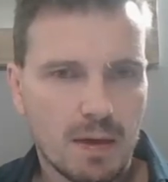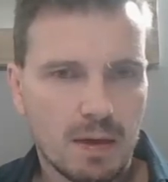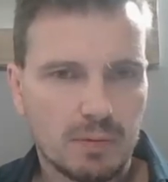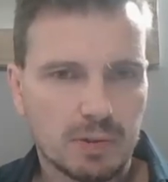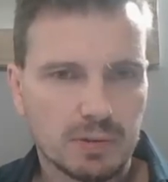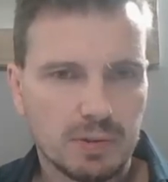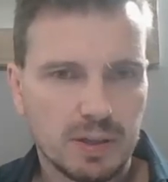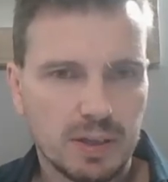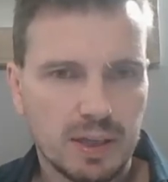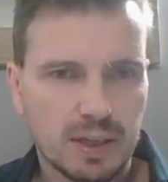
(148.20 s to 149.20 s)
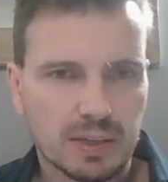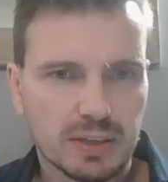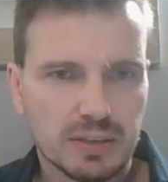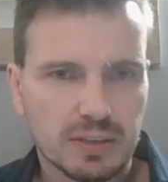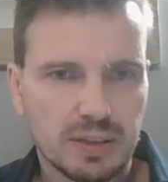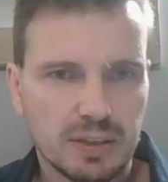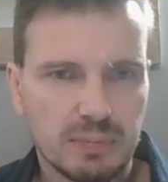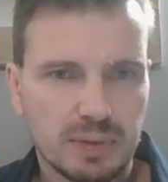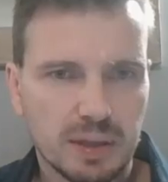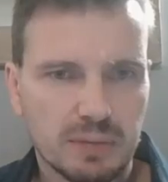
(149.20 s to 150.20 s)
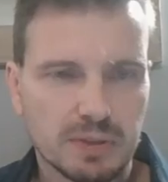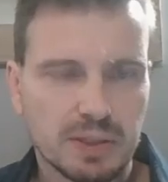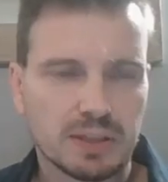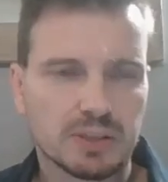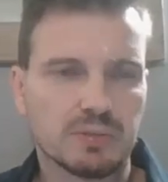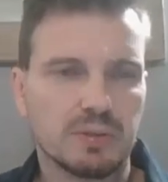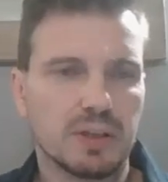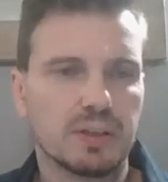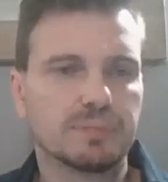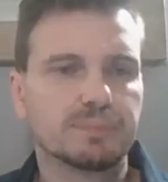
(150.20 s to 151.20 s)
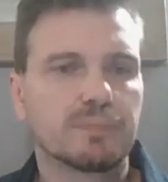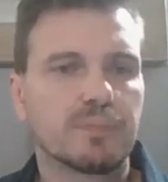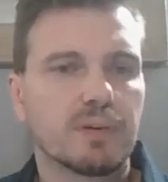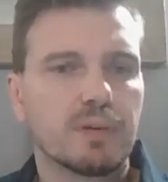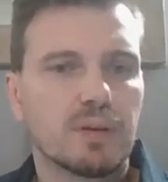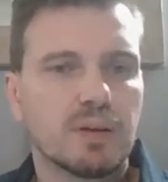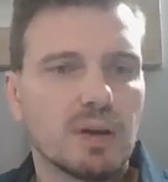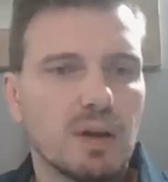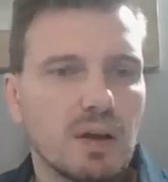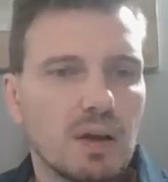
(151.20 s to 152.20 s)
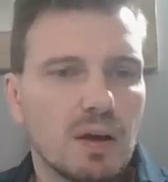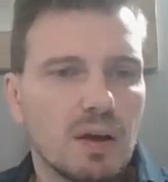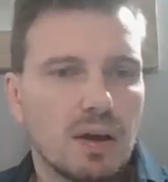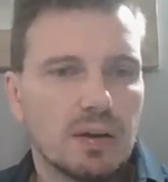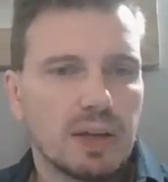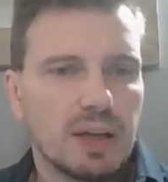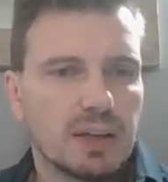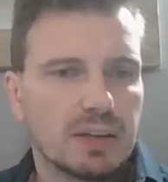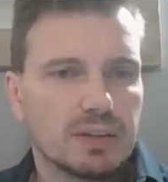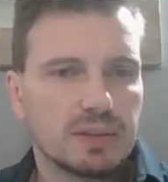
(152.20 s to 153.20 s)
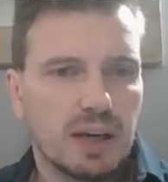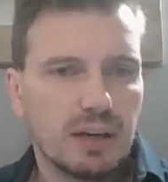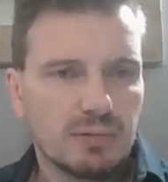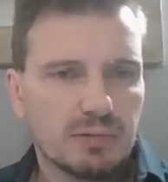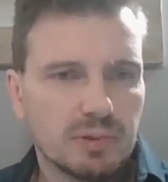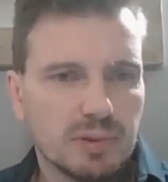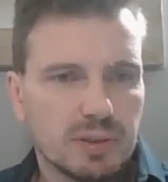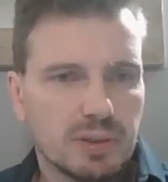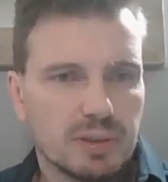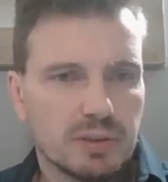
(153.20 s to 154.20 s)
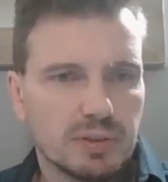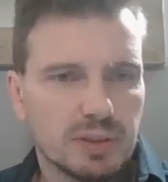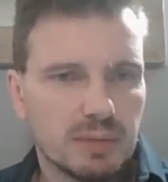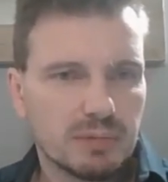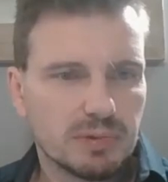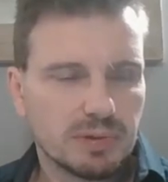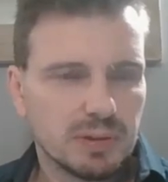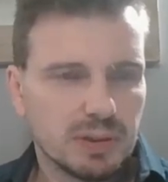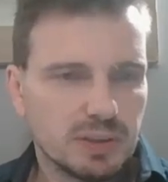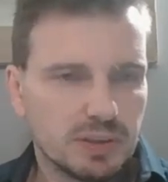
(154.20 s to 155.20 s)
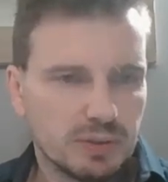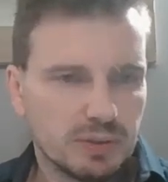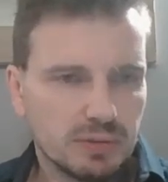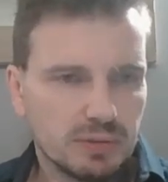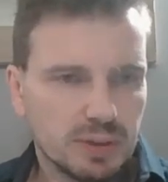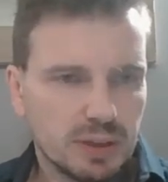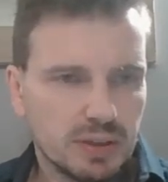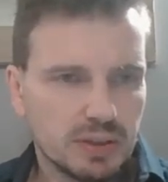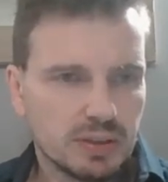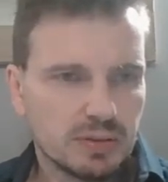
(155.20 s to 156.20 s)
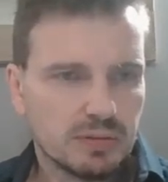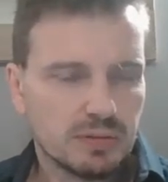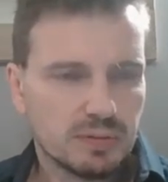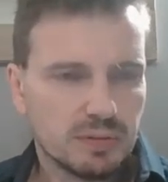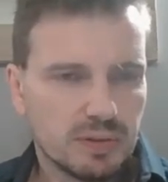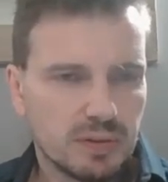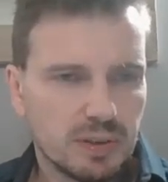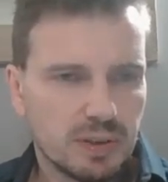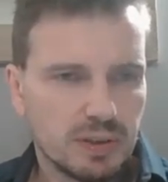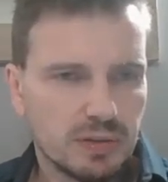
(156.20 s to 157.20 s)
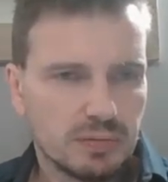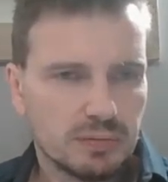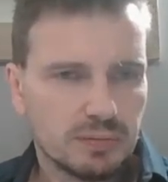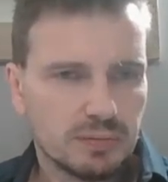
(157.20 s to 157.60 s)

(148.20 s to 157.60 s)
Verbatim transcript: and we square the x and that becomes x squared. Okay, now root 32 times root 32 is 32.